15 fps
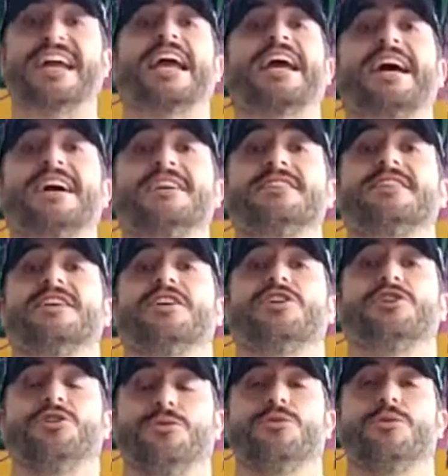And
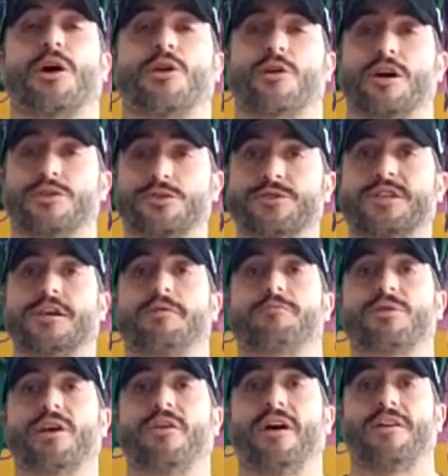you are under the
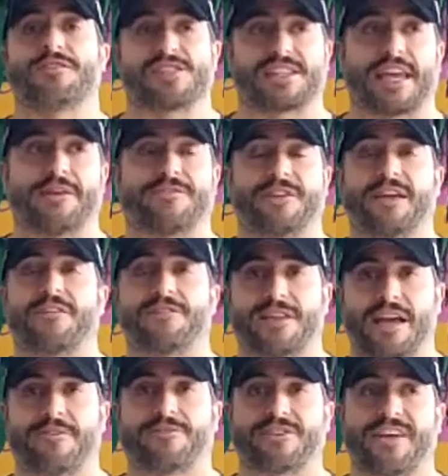umbrella of safety of
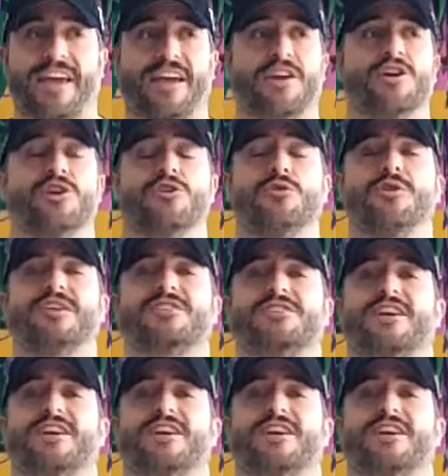the FDA, who has